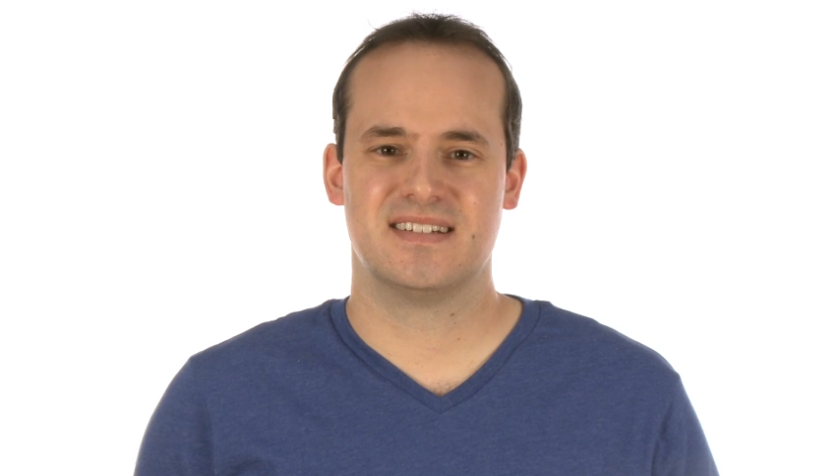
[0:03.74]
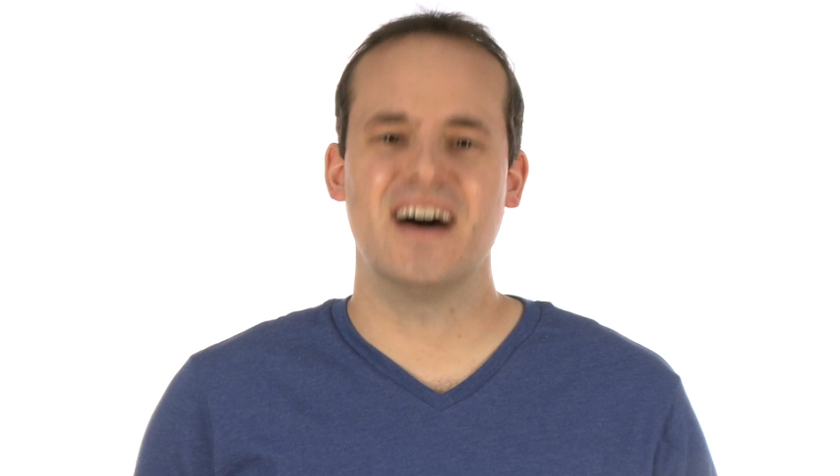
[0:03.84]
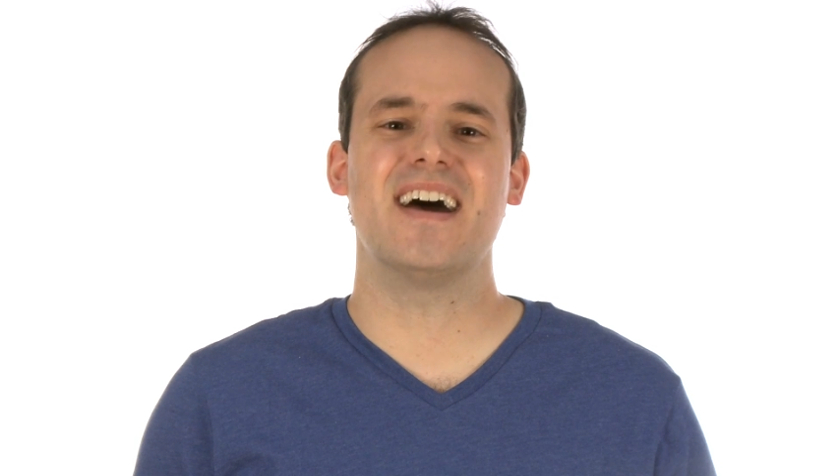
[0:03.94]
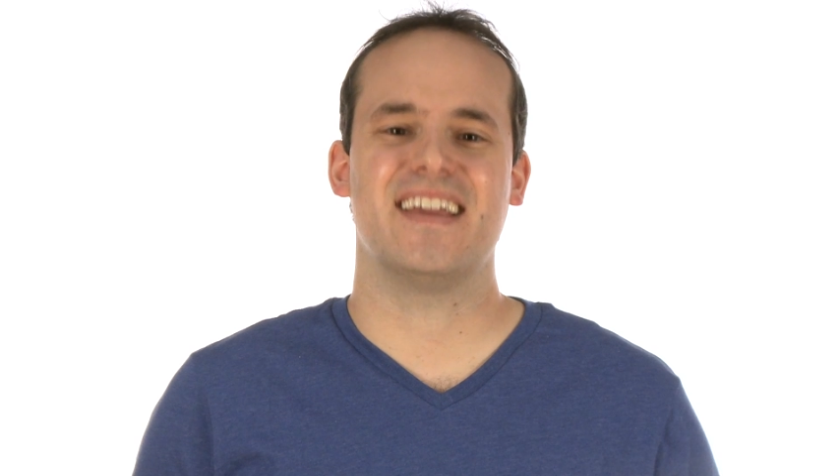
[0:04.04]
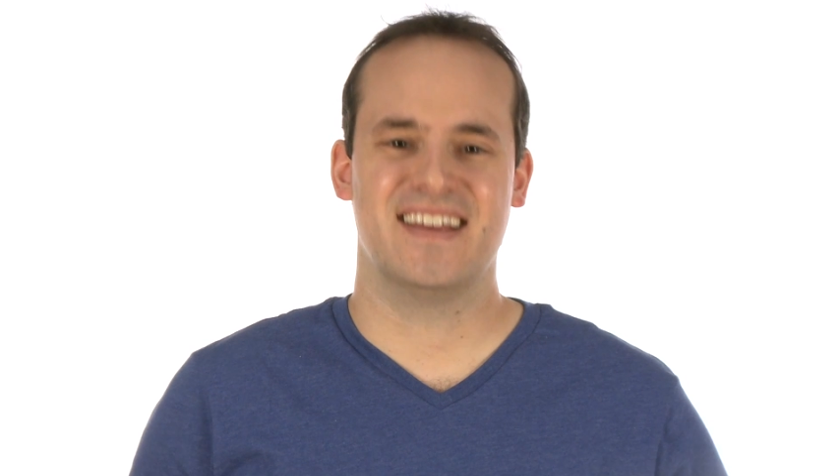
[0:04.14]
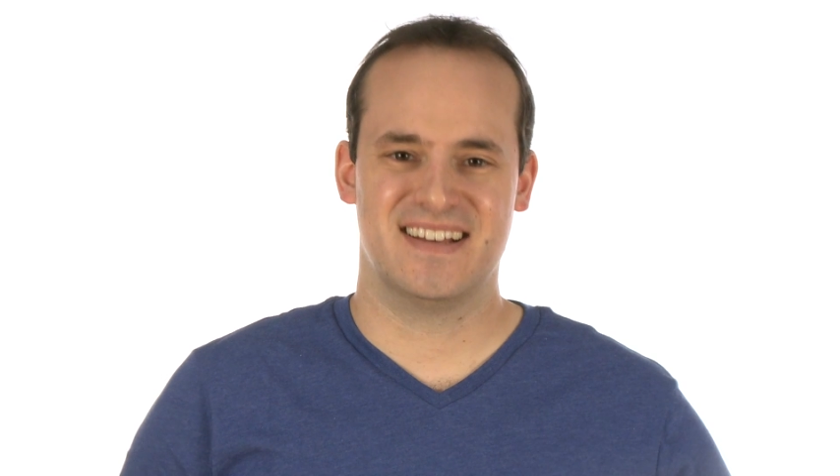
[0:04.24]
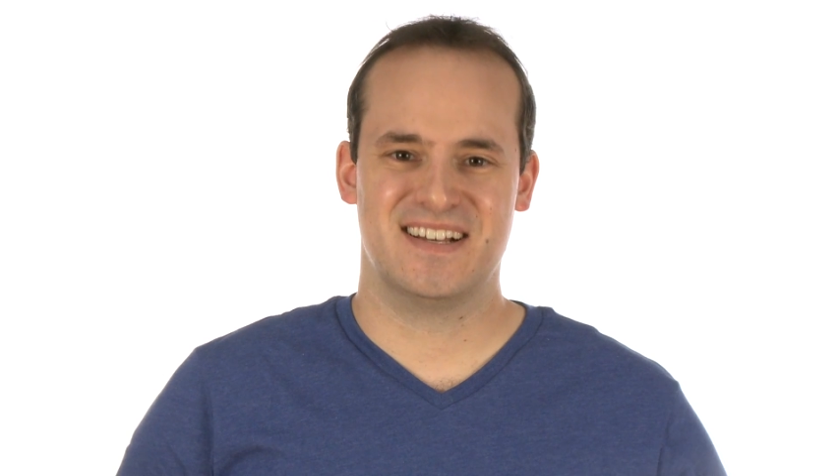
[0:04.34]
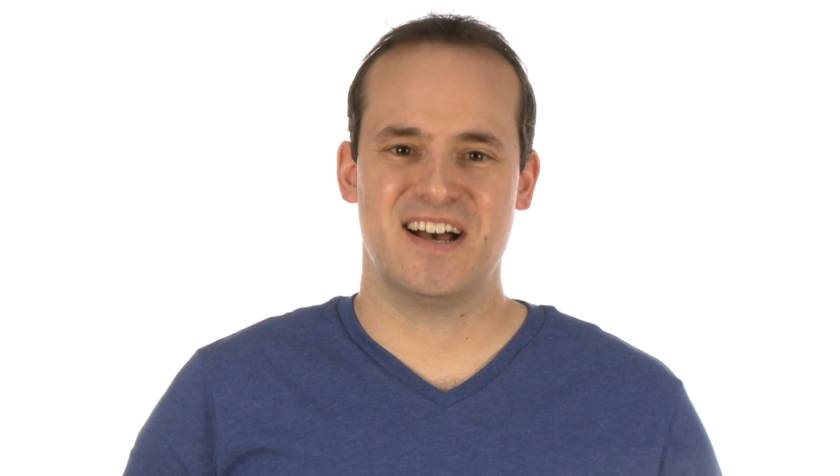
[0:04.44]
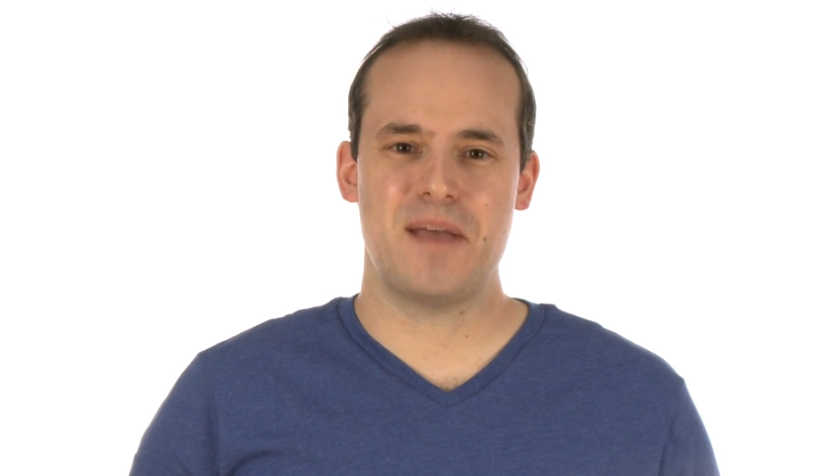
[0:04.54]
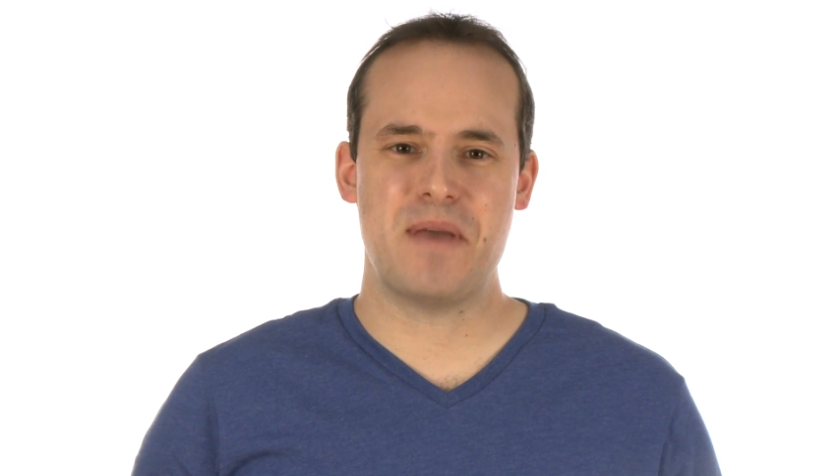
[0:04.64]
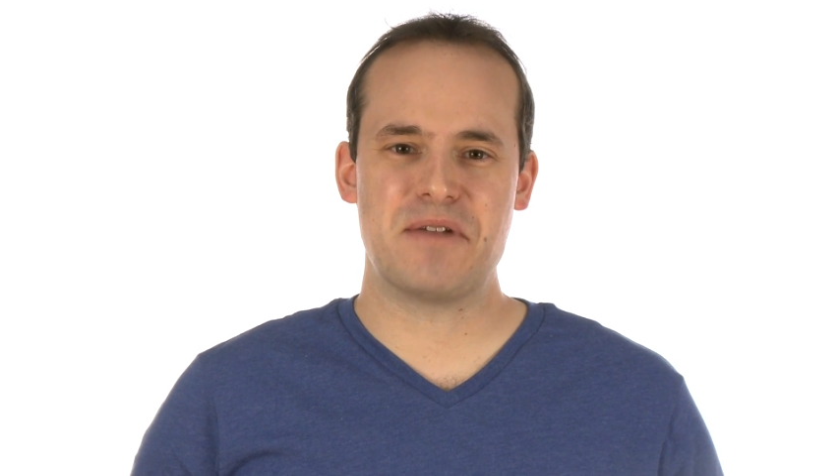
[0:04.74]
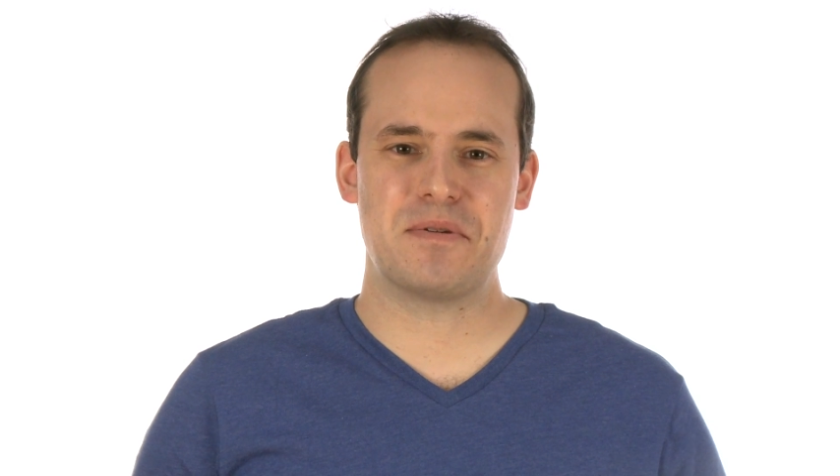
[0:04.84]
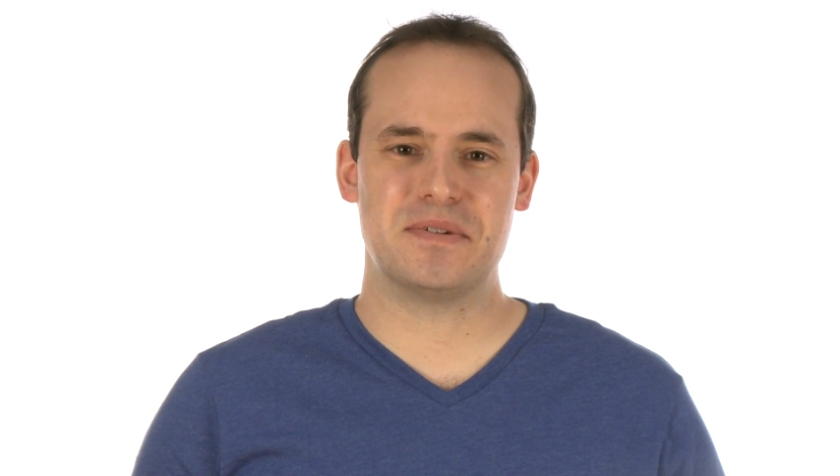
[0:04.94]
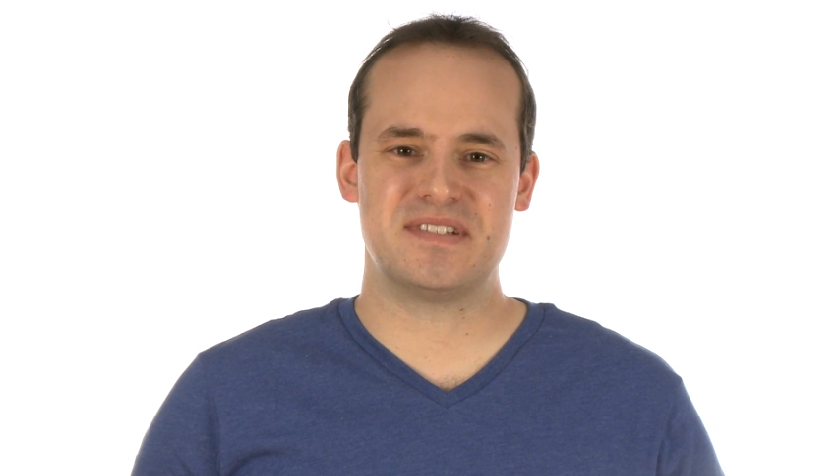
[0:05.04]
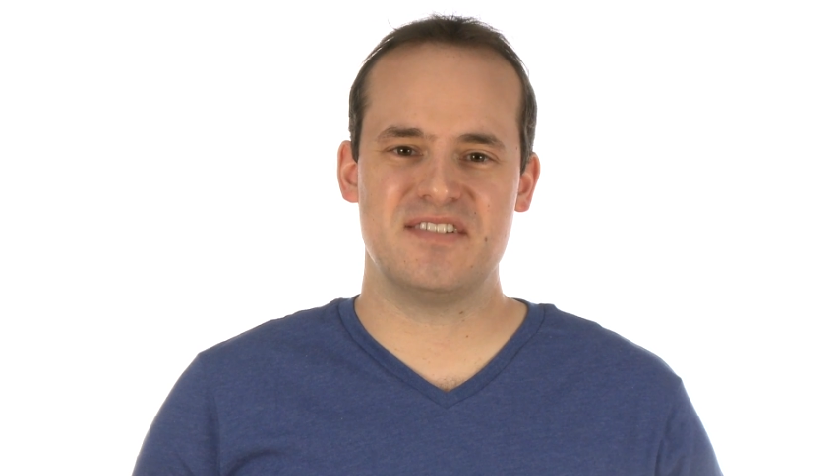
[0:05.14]
Hi, I'm
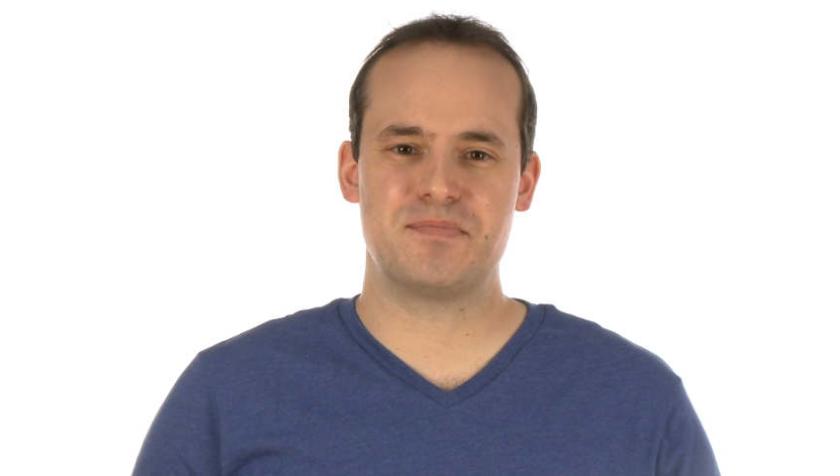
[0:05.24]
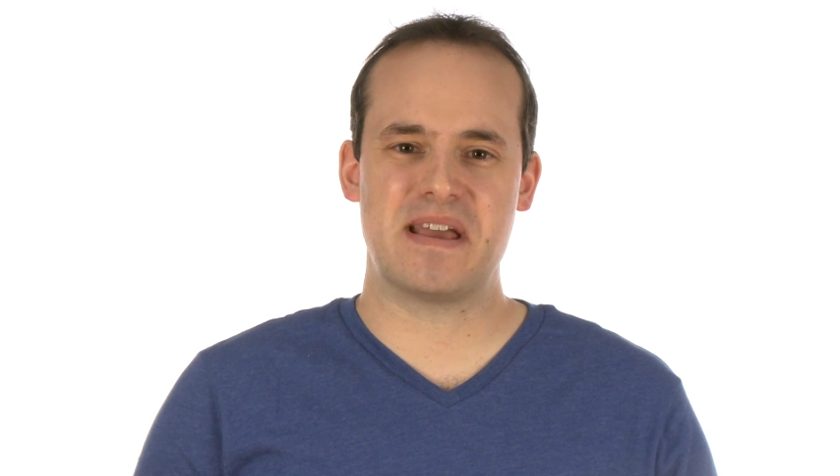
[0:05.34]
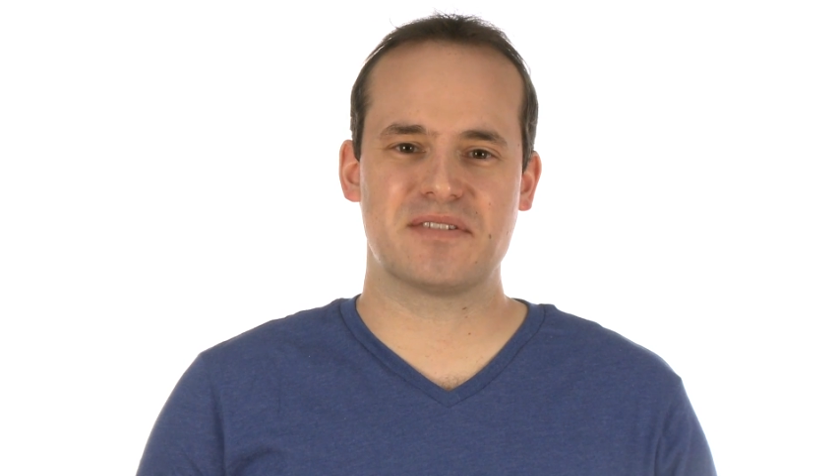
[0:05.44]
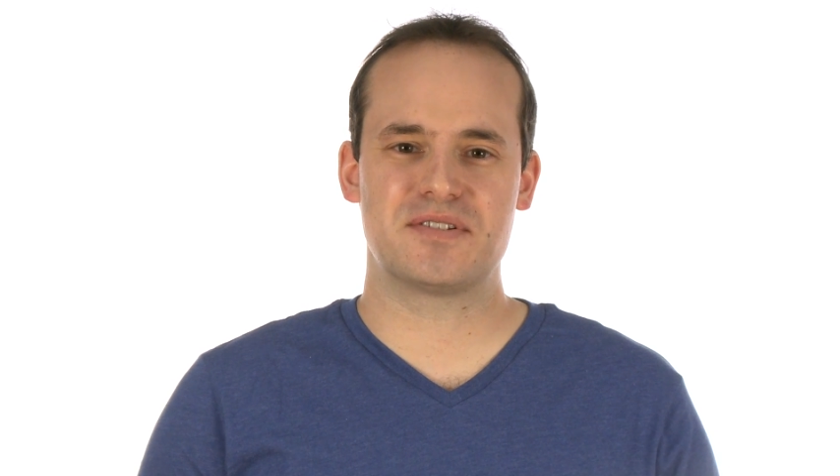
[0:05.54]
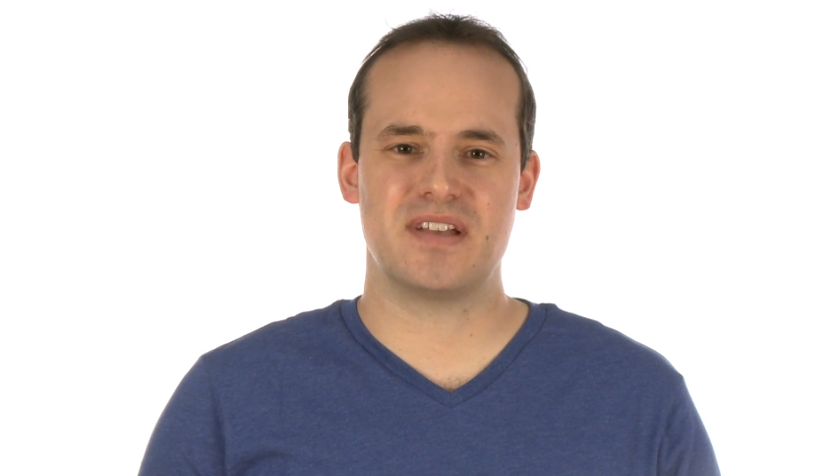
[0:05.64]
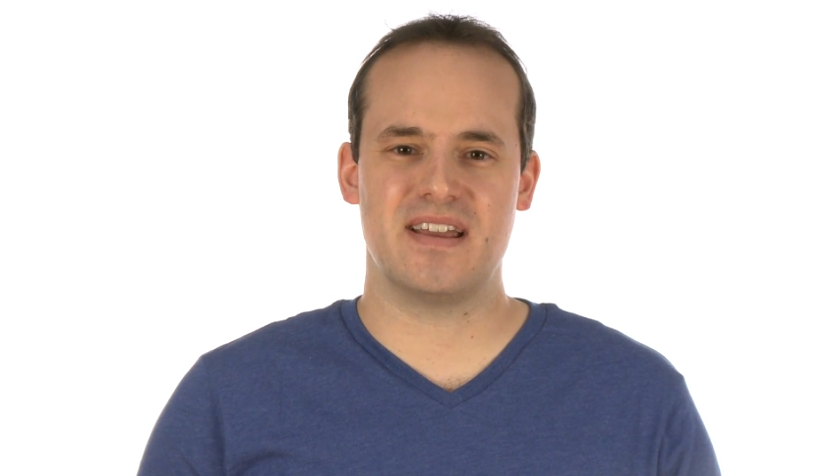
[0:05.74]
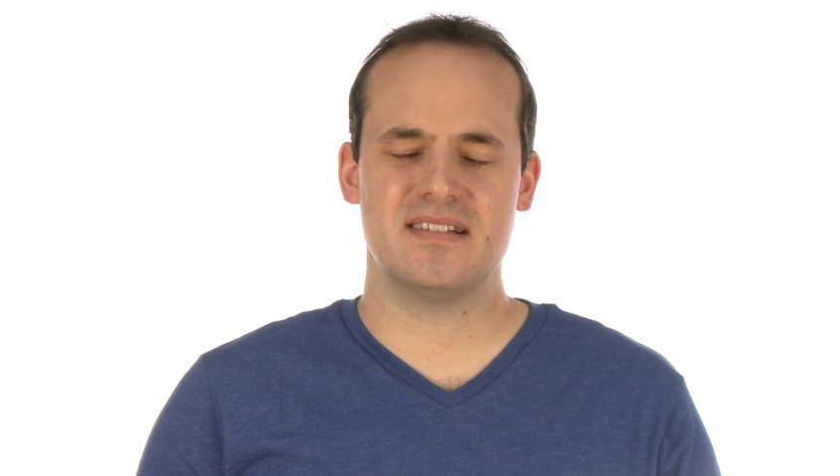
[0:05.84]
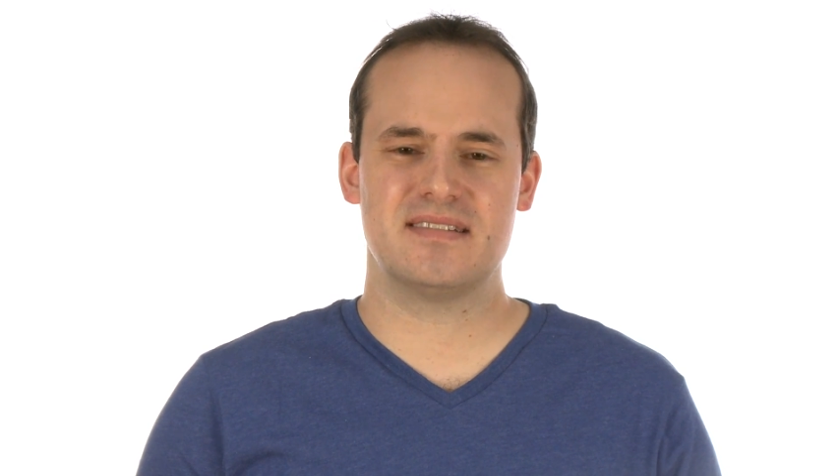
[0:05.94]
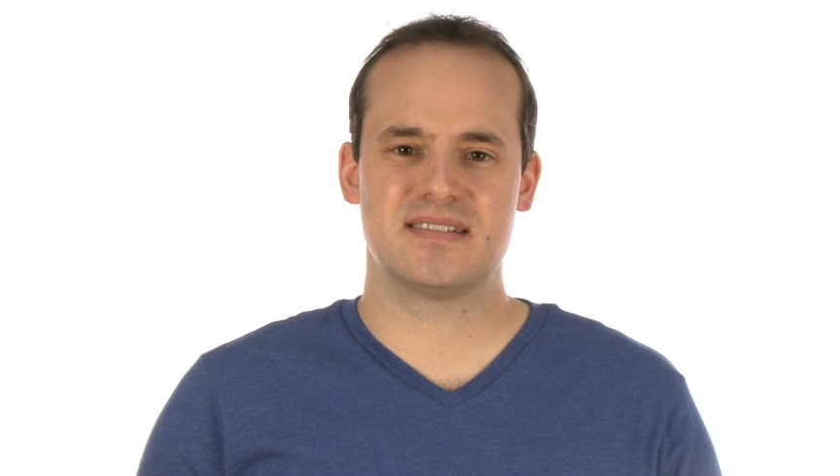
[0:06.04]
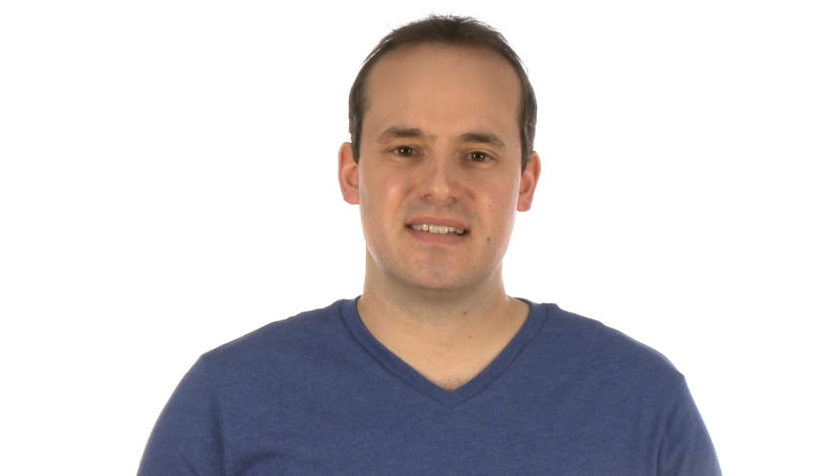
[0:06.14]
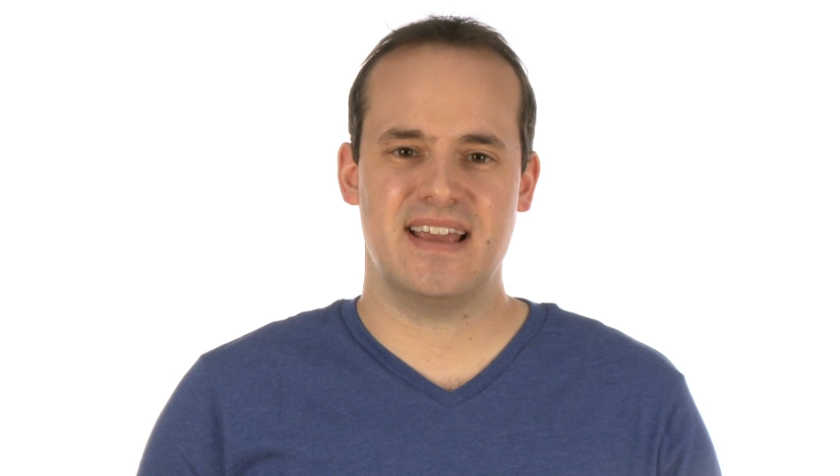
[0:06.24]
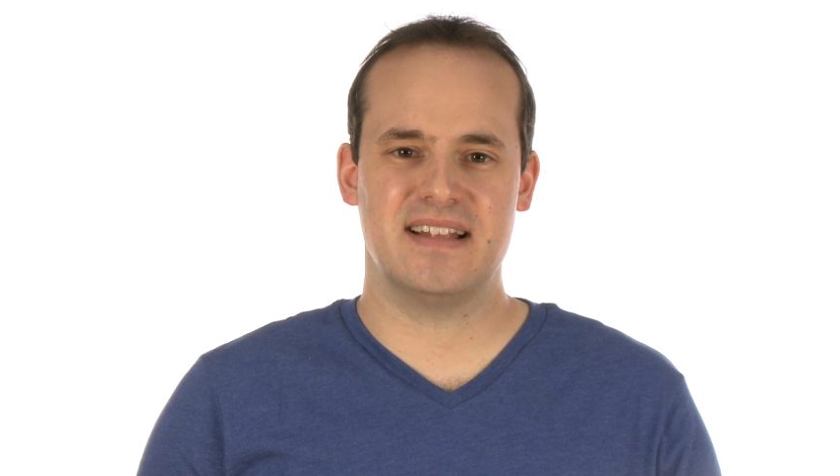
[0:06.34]
Henry with Steve Spangler Science,